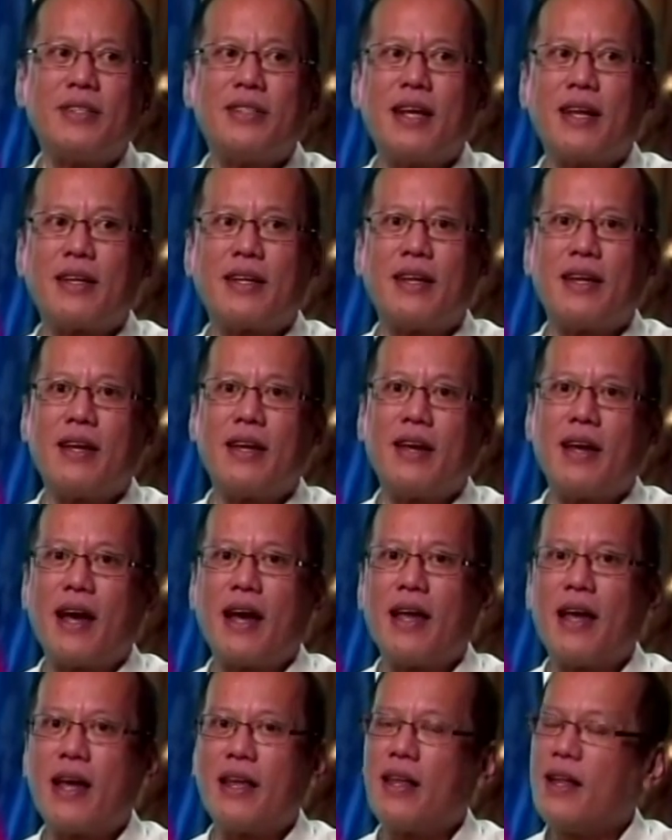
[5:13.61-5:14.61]
It's not.
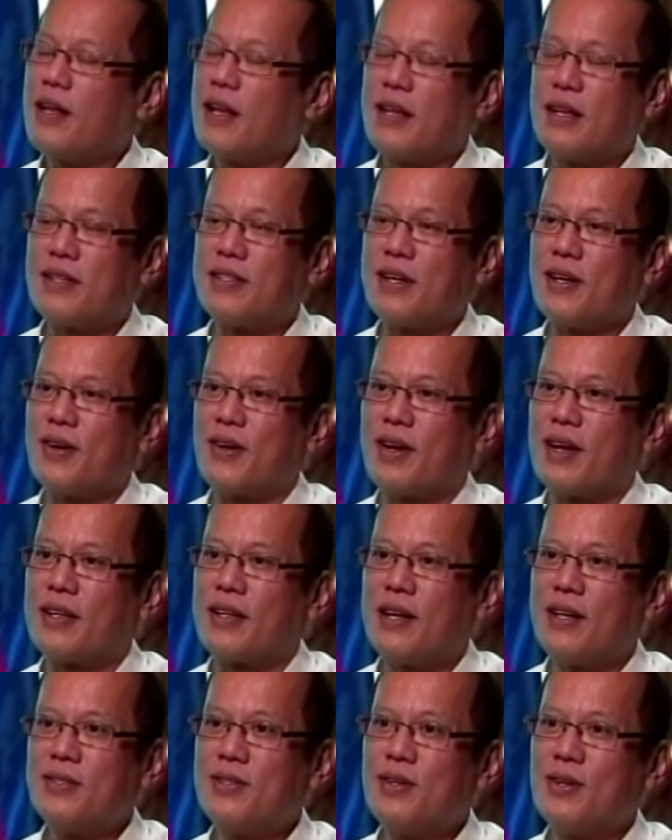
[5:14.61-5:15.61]
I think that is
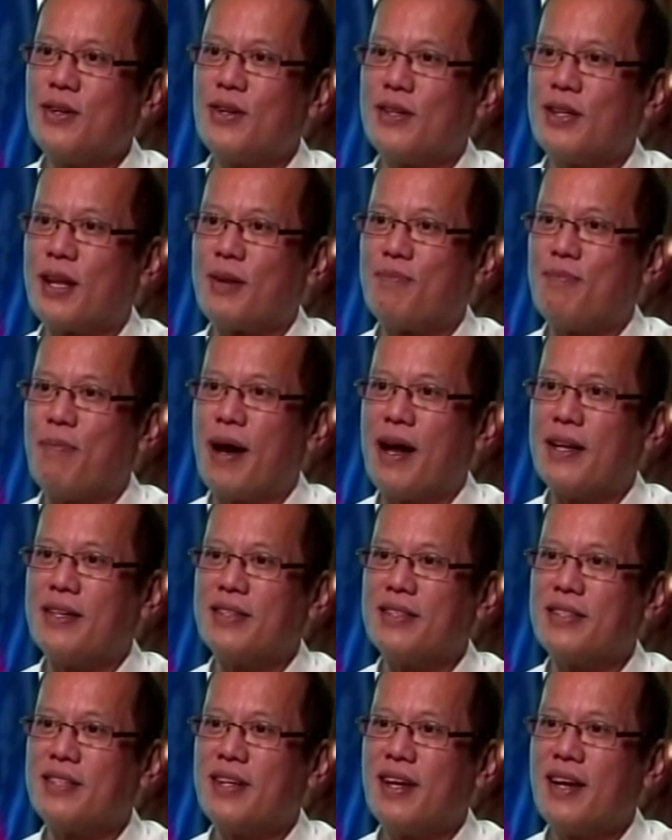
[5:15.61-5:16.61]
incorrect. There is no law that
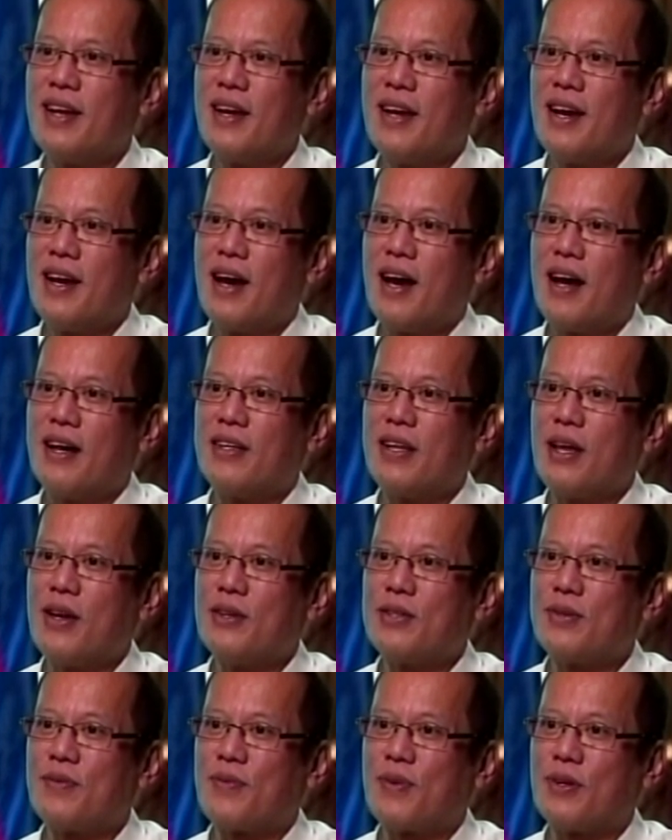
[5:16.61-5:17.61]
bans the
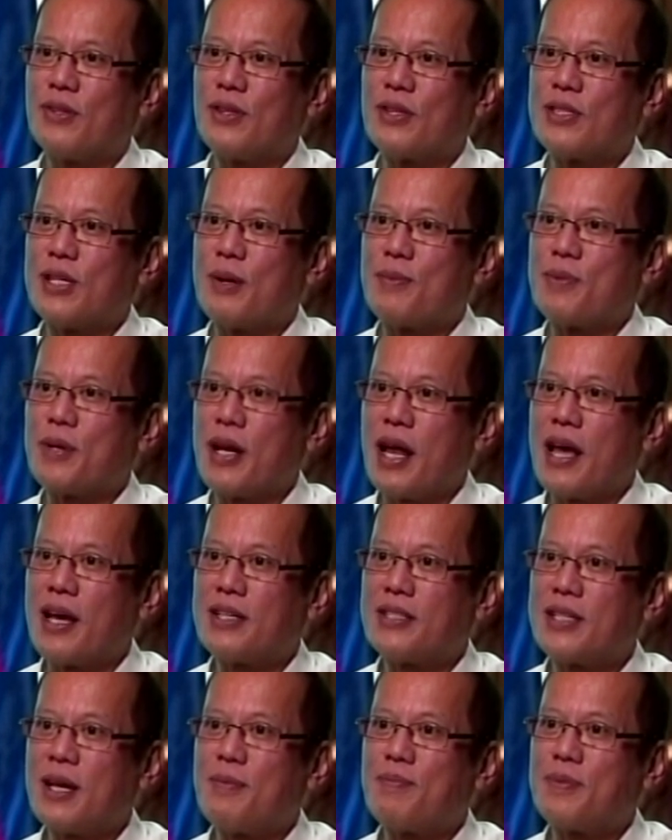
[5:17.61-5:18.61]
use of contraception,
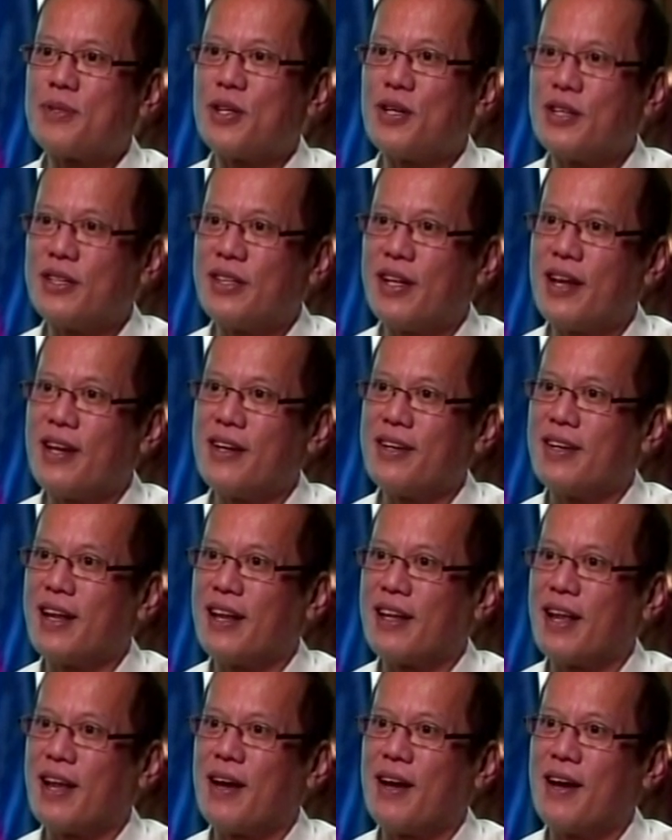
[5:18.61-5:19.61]
except certain
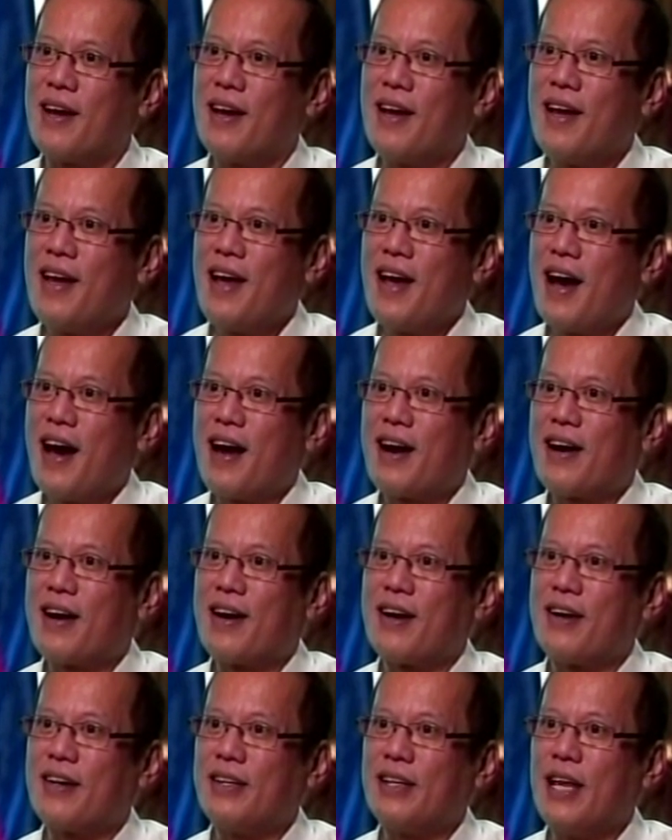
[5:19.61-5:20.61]
that
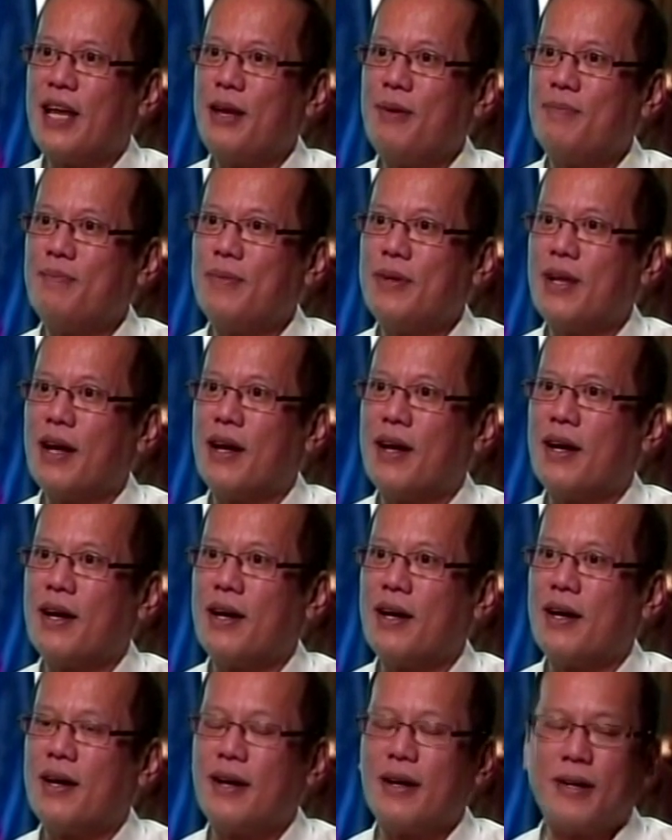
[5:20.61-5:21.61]
are deemed
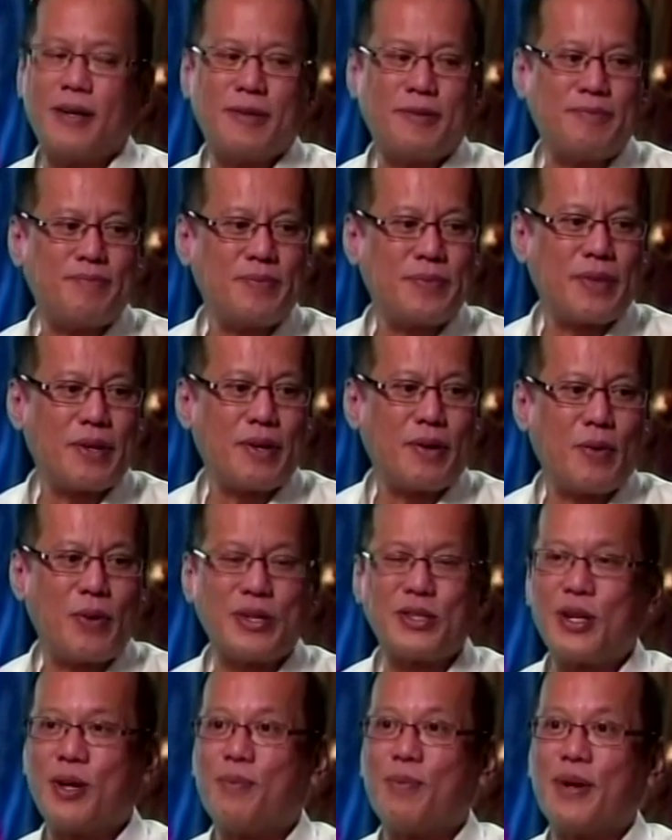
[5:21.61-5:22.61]

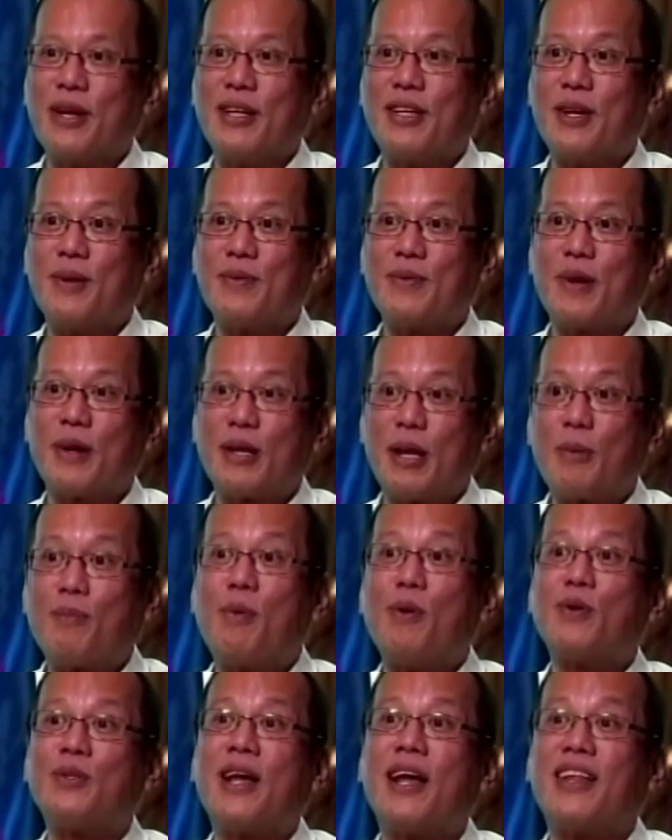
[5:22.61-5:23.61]
questionable,
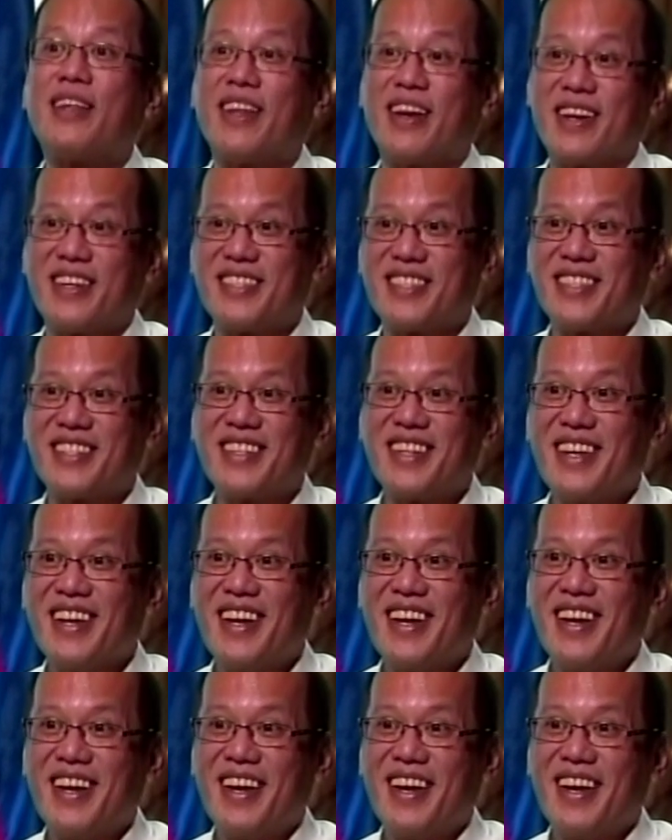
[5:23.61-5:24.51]
that pose health risks.